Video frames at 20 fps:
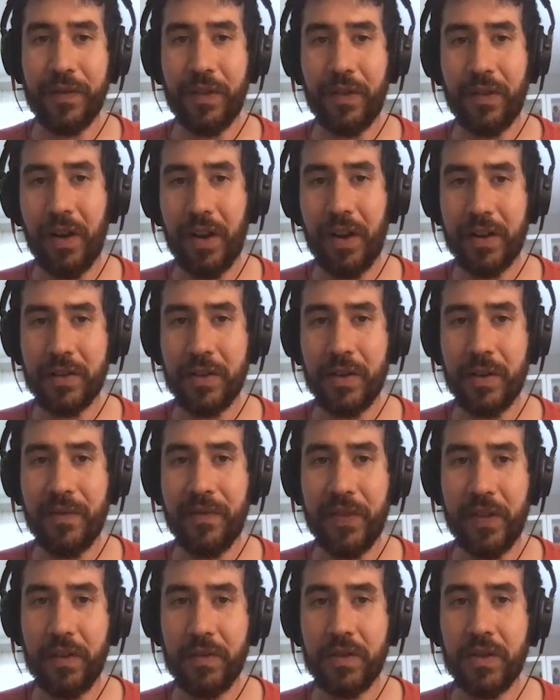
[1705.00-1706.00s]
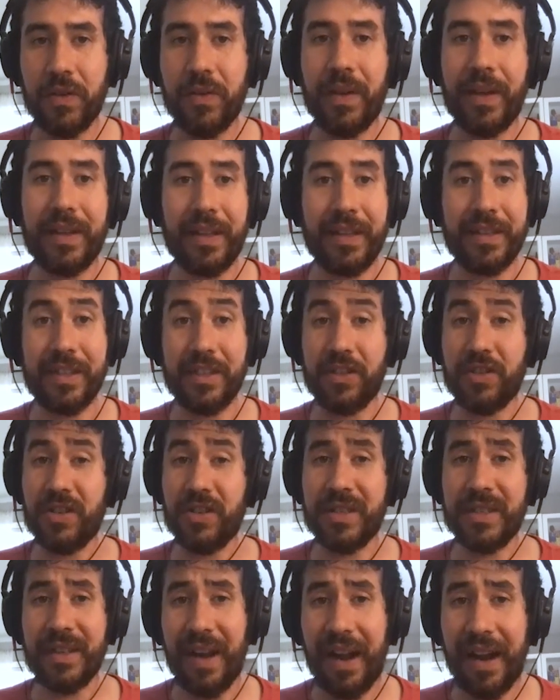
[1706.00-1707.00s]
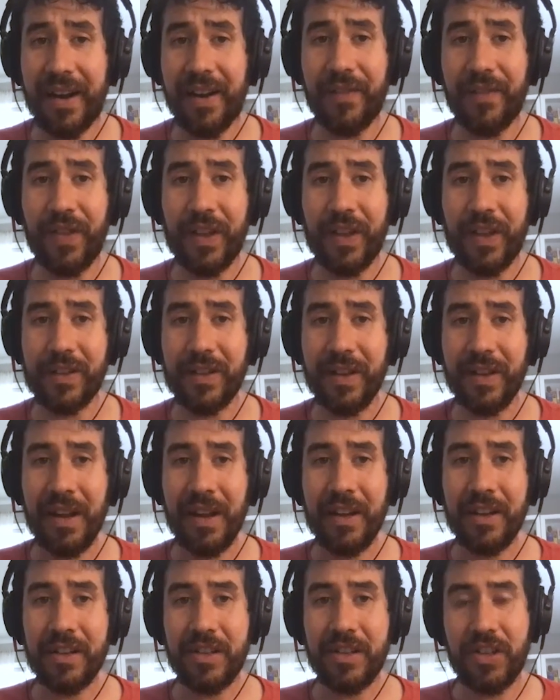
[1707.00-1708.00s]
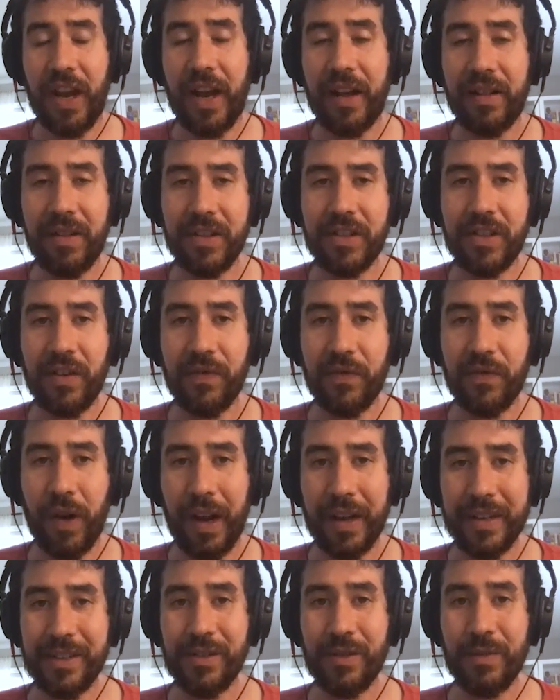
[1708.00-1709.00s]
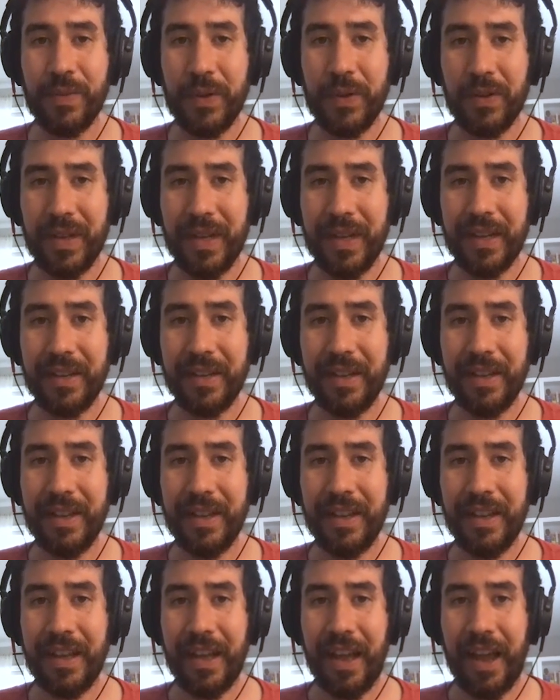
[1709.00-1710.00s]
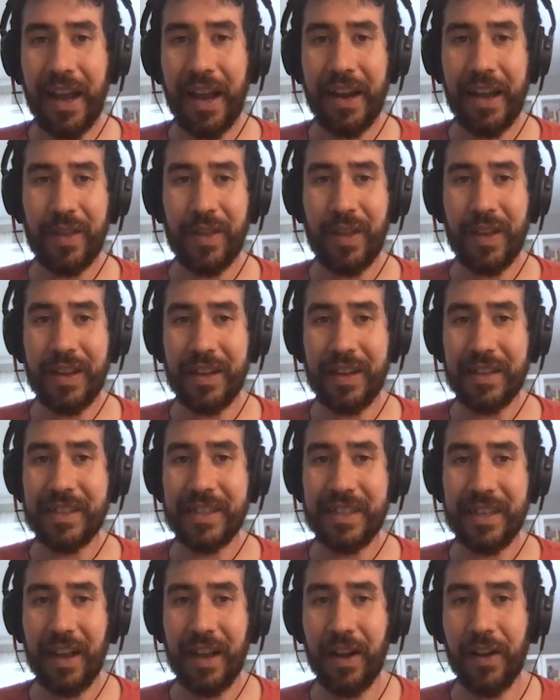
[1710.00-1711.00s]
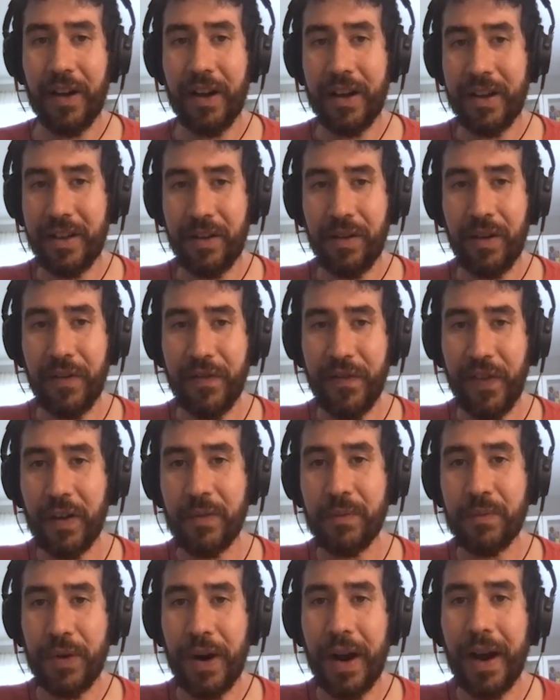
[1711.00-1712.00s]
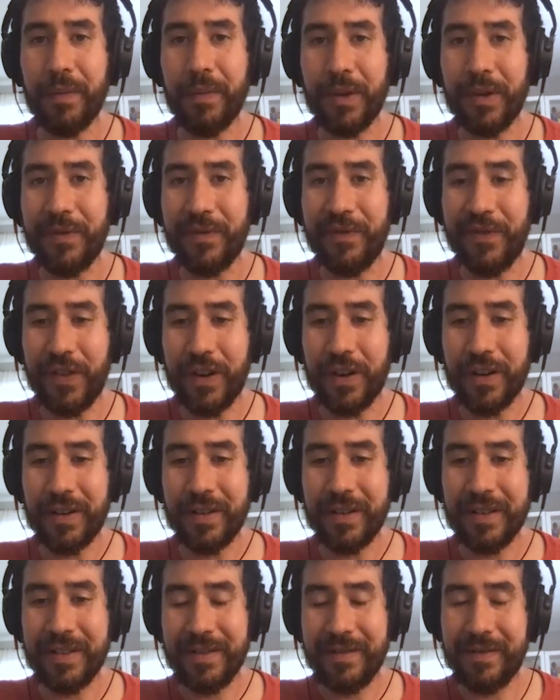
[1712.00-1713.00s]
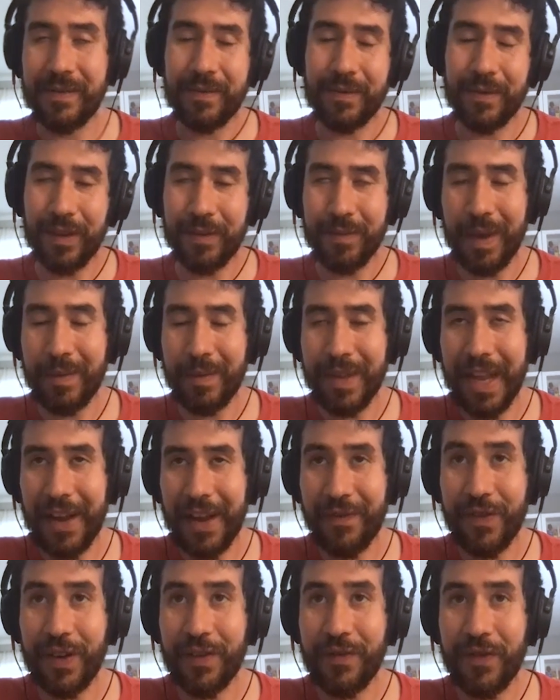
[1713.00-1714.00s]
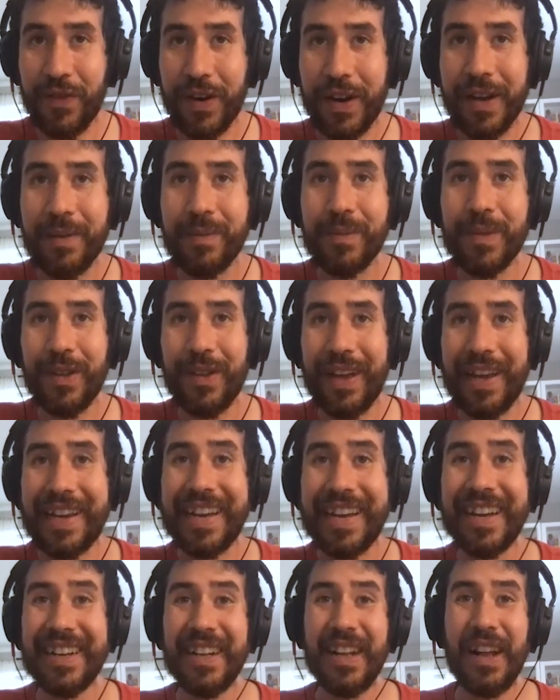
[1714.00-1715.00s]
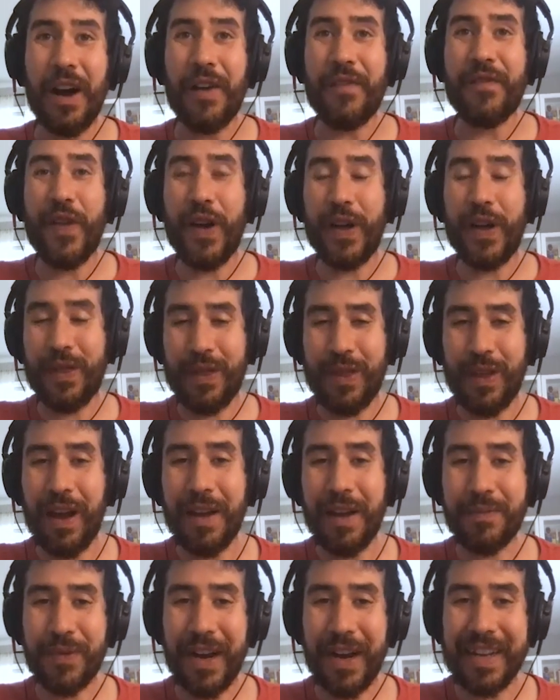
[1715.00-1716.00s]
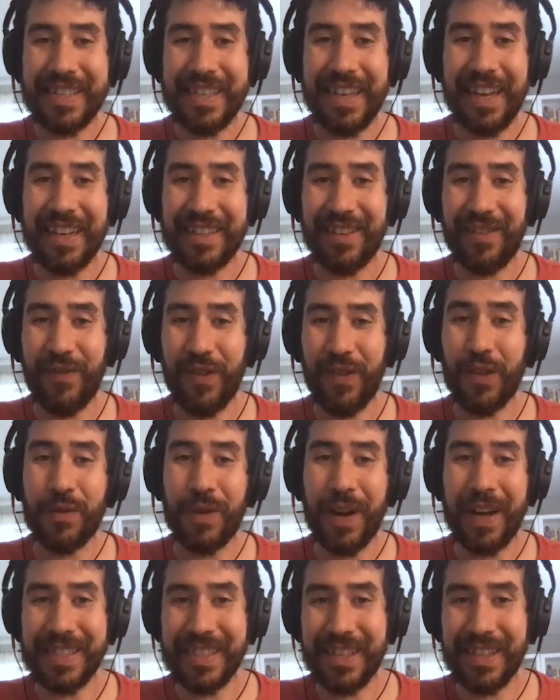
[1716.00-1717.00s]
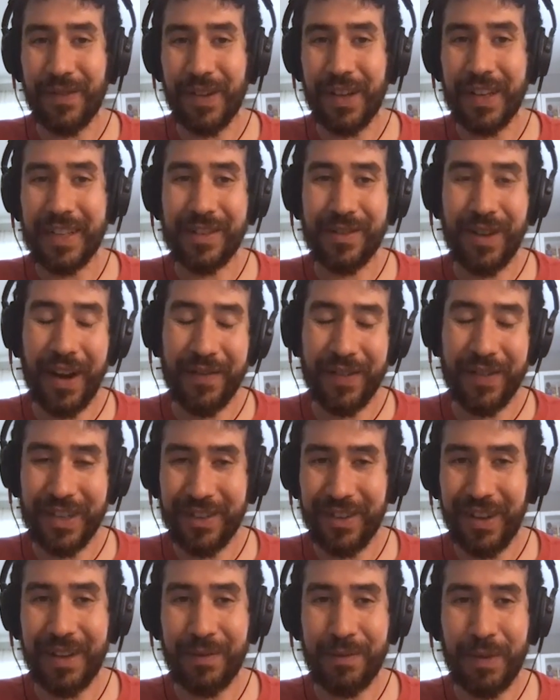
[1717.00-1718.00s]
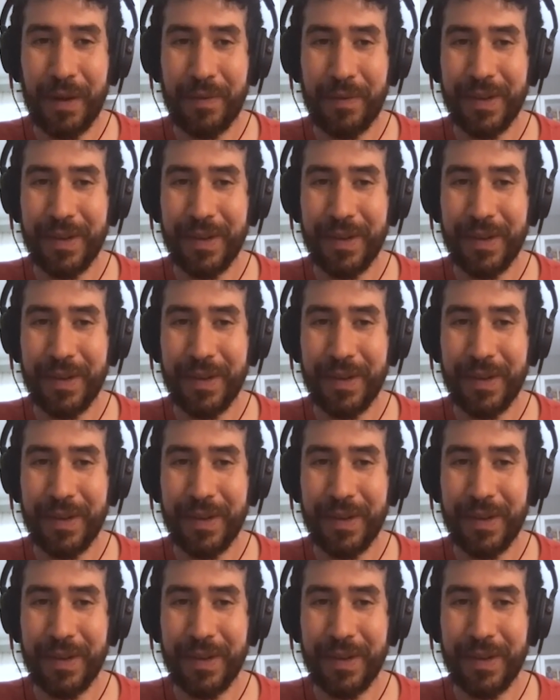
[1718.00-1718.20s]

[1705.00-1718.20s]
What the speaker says: long-term future, like this is just kind of the challenge of roster building. And I think it's a fun problem for, well, maybe not fun for him, but like a fun thought process for the rest of us. Travis Schlenk probably